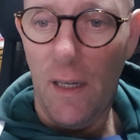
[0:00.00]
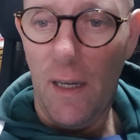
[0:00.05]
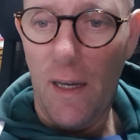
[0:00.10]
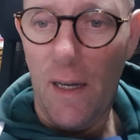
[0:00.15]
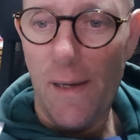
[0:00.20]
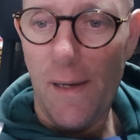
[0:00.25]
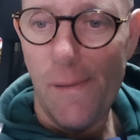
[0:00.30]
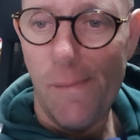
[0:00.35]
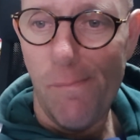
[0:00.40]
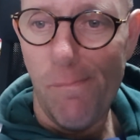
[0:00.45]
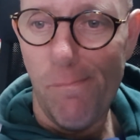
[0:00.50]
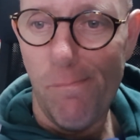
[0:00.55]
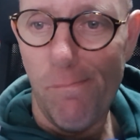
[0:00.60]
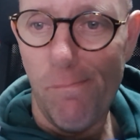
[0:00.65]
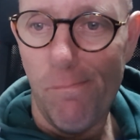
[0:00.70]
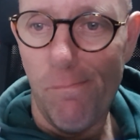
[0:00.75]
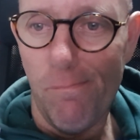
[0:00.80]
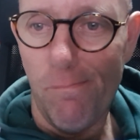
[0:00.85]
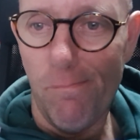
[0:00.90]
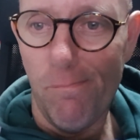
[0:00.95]

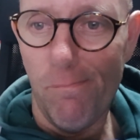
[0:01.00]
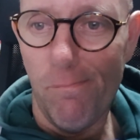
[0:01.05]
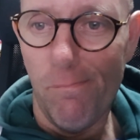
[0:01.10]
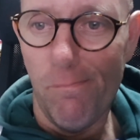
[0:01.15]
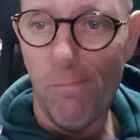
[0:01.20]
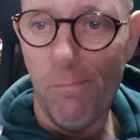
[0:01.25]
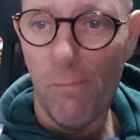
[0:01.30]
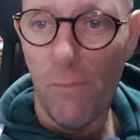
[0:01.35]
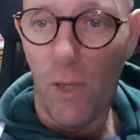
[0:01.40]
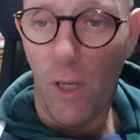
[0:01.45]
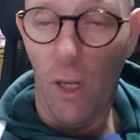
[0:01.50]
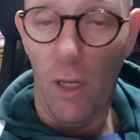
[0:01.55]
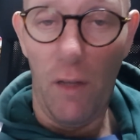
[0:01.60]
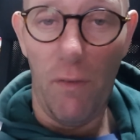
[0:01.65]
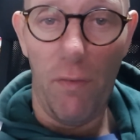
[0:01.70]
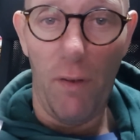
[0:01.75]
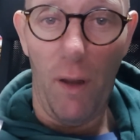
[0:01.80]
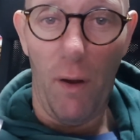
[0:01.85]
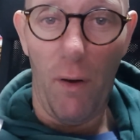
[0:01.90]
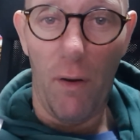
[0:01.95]
um,
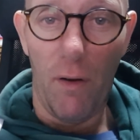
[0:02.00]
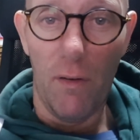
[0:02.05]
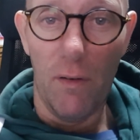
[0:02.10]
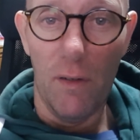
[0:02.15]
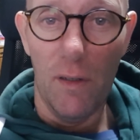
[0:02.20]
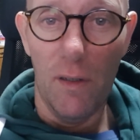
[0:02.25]
cauliflower.